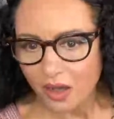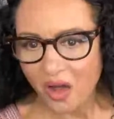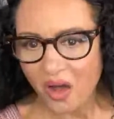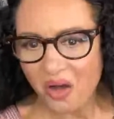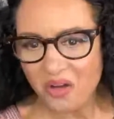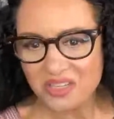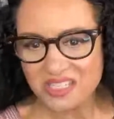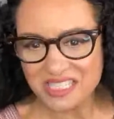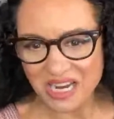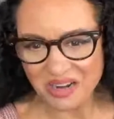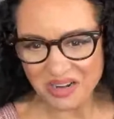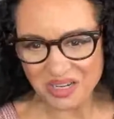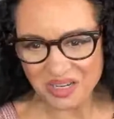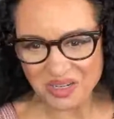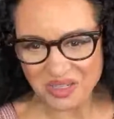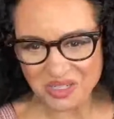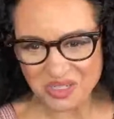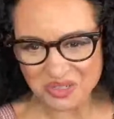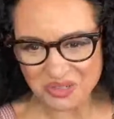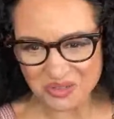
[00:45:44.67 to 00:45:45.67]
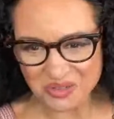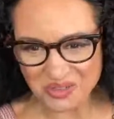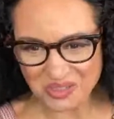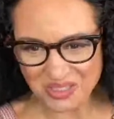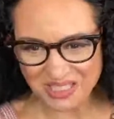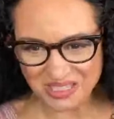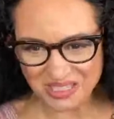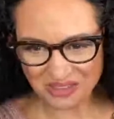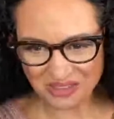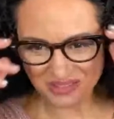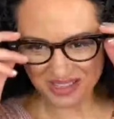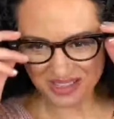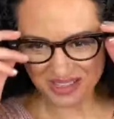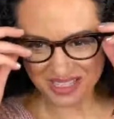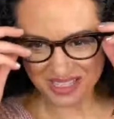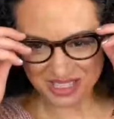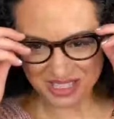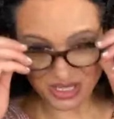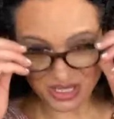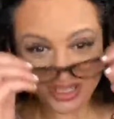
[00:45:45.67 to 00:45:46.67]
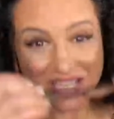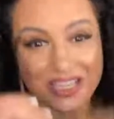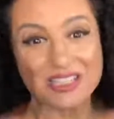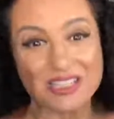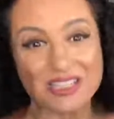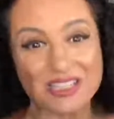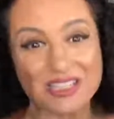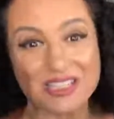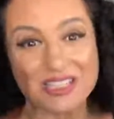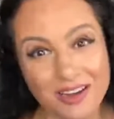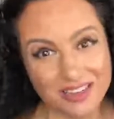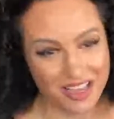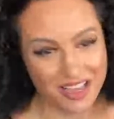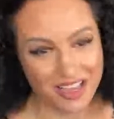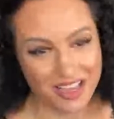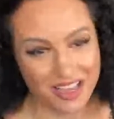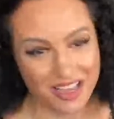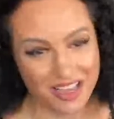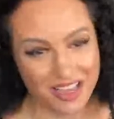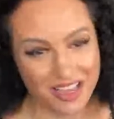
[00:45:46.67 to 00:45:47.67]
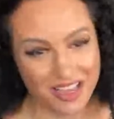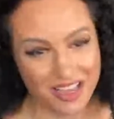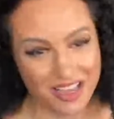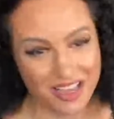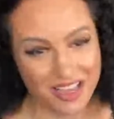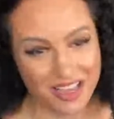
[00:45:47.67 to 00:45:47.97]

Oh, Sarah, you're drooling over these cookies. They look